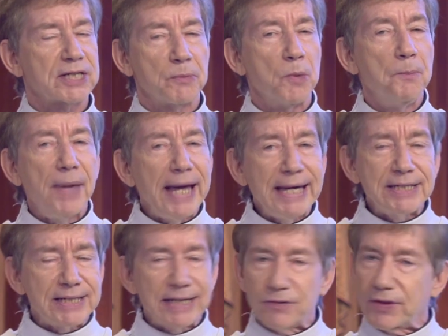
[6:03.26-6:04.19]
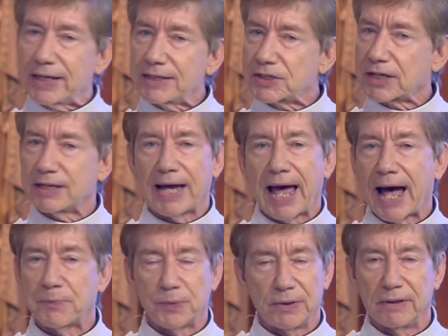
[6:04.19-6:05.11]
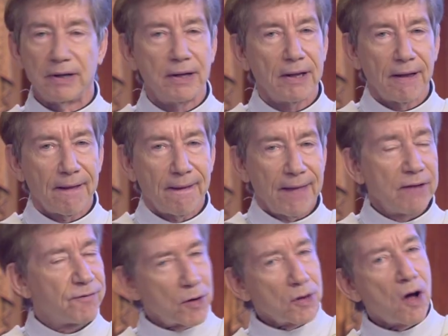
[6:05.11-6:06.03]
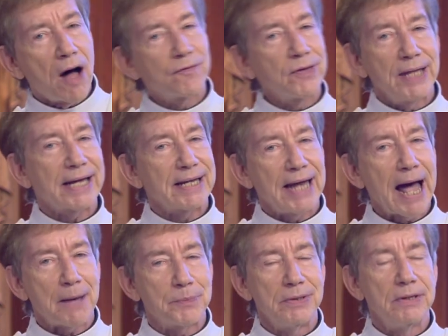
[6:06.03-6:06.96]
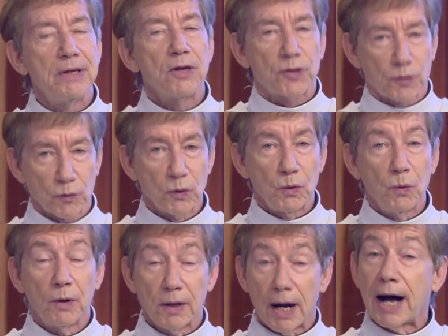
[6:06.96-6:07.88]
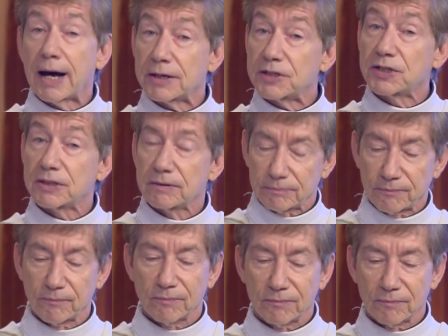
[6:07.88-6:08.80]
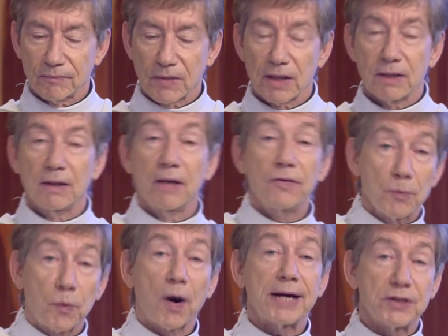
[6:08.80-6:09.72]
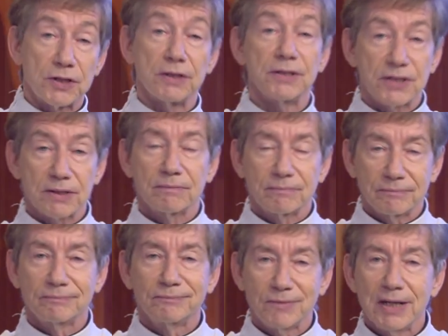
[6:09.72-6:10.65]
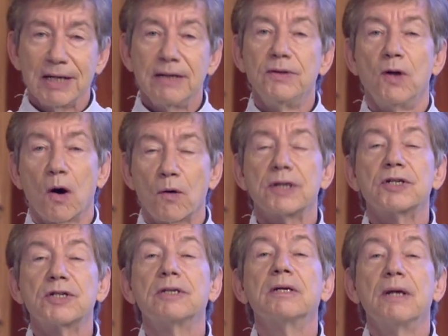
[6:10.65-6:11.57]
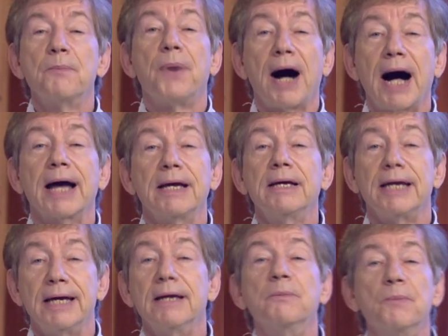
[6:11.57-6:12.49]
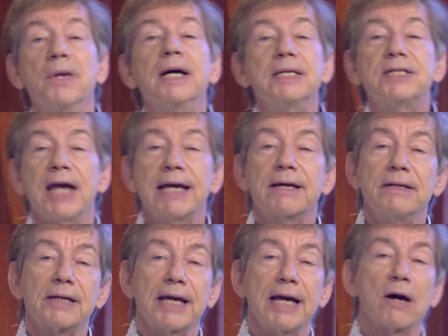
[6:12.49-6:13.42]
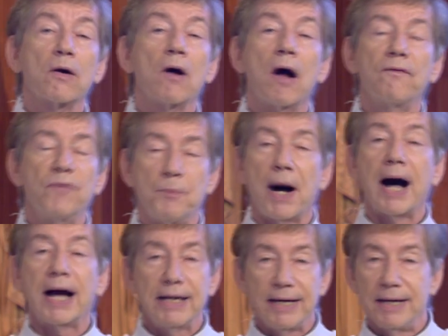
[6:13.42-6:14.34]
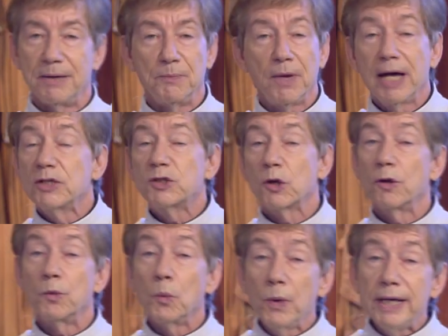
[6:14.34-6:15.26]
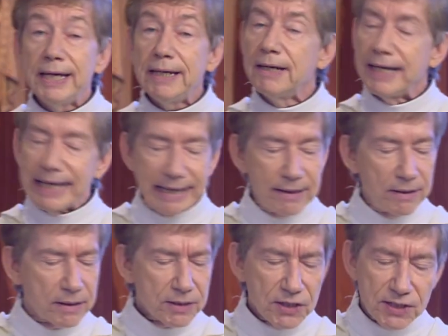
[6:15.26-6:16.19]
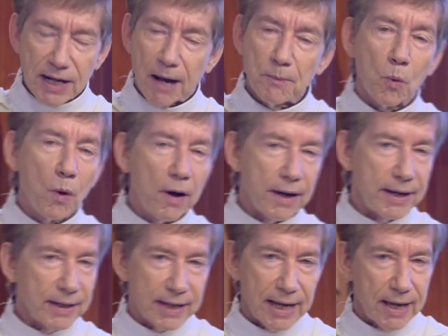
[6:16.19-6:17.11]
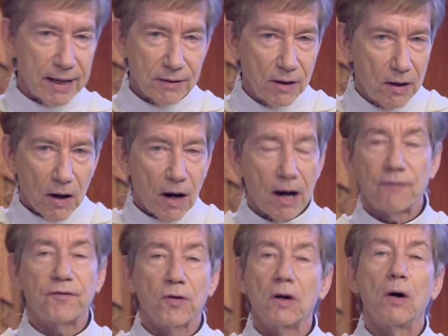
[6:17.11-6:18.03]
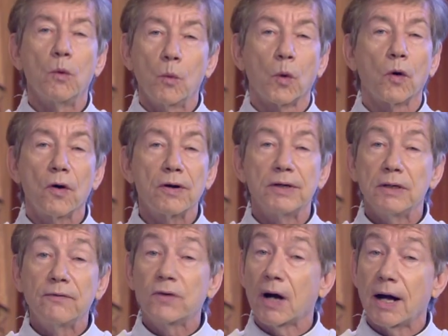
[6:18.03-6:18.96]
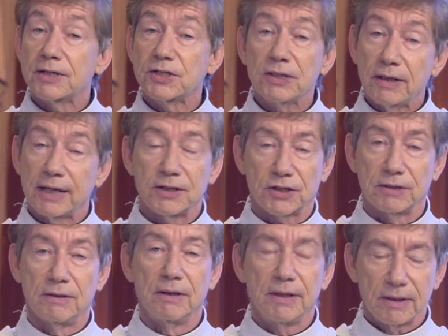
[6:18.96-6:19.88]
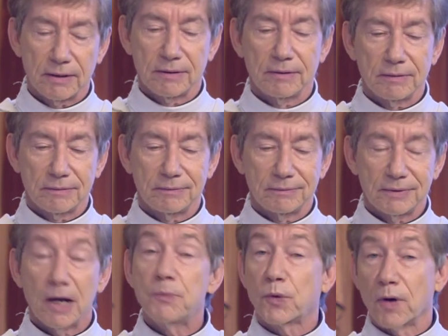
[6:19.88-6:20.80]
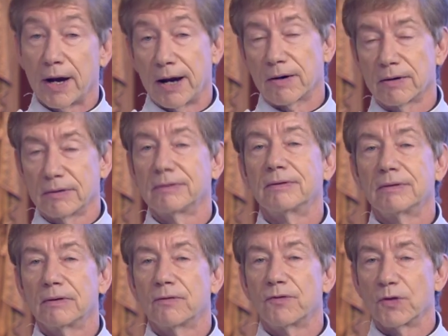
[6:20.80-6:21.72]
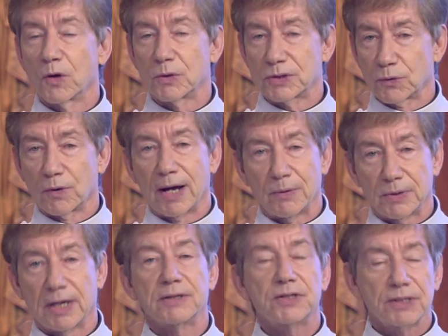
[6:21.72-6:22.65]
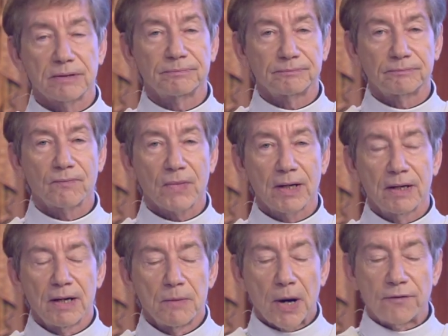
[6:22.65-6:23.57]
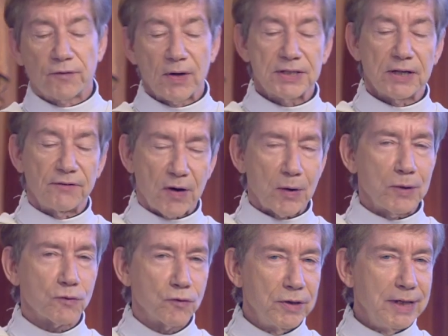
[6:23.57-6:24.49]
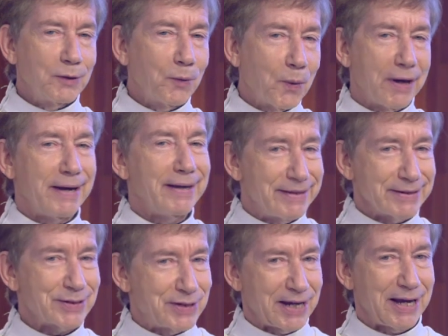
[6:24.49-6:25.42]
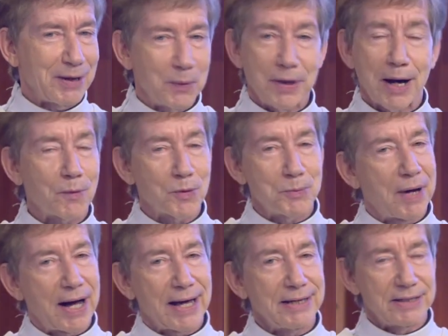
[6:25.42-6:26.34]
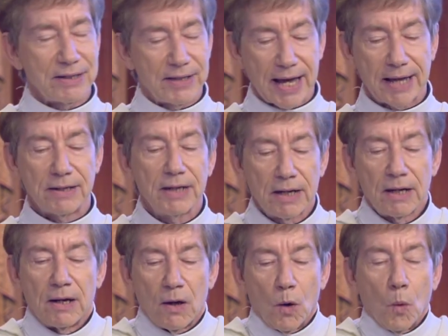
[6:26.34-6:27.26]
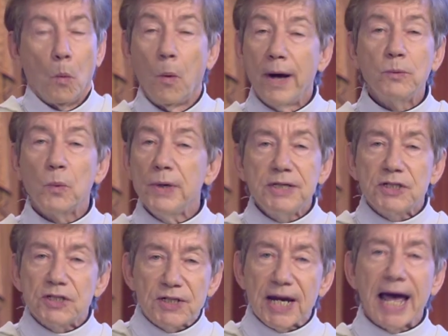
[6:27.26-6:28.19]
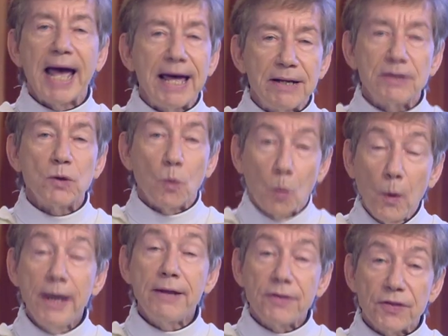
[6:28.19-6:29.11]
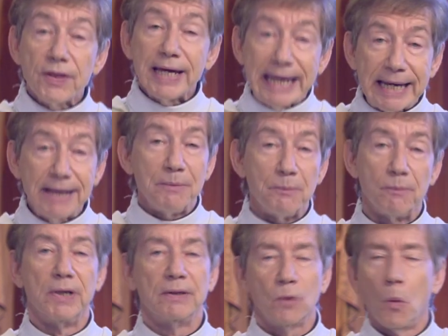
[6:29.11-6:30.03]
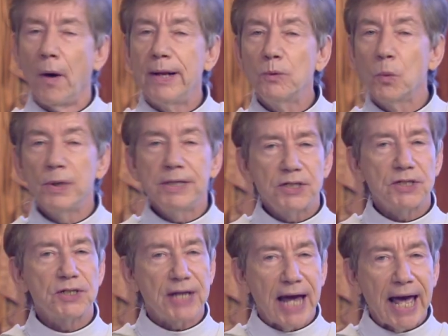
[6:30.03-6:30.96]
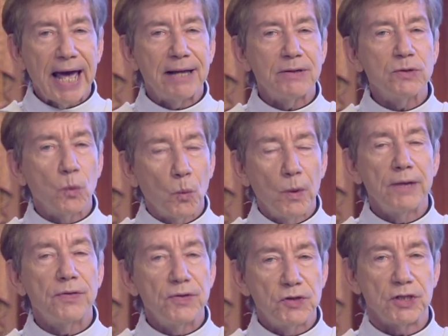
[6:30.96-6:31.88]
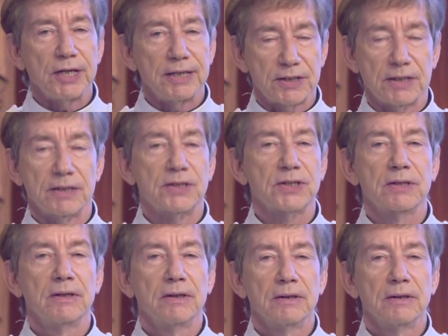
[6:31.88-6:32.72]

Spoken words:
some amazing things can happen. And very often they can happen through us. The branches, nourished by Him, taken care of by Him, so that we in some way can offer a word of consolation, a prayer for those around us. My friends, in a very real way this day, we are reminded that when we stand with Him, when we stand with Jesus,